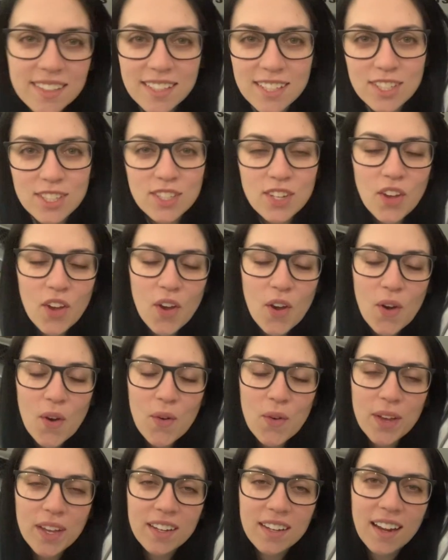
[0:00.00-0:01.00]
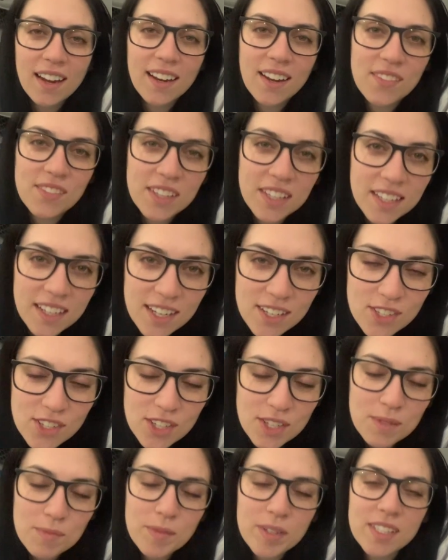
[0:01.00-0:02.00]
So it not having an
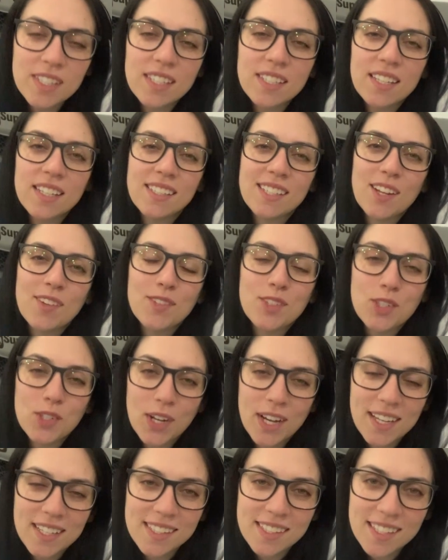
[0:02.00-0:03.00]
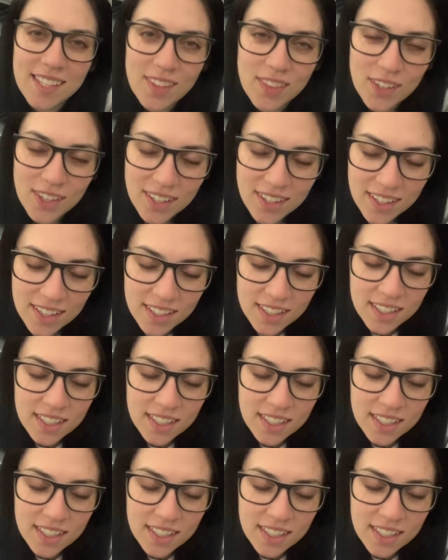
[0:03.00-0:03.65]
engine means it doesn't have a trans either.